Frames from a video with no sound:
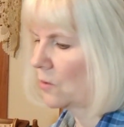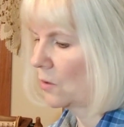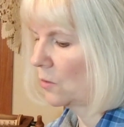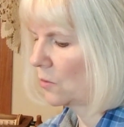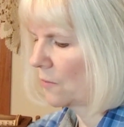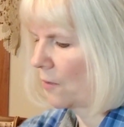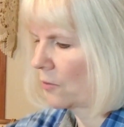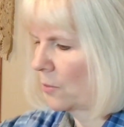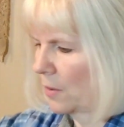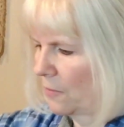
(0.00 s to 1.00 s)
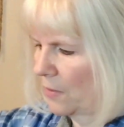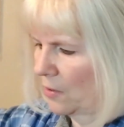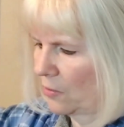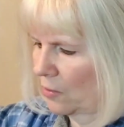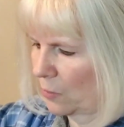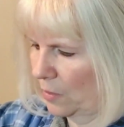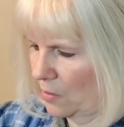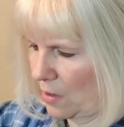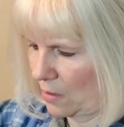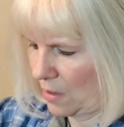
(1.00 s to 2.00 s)
those have also been finished since we
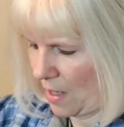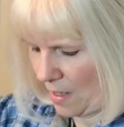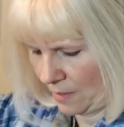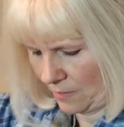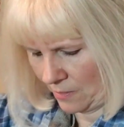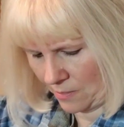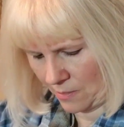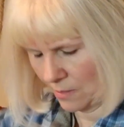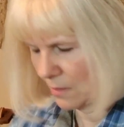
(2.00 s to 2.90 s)
talked last.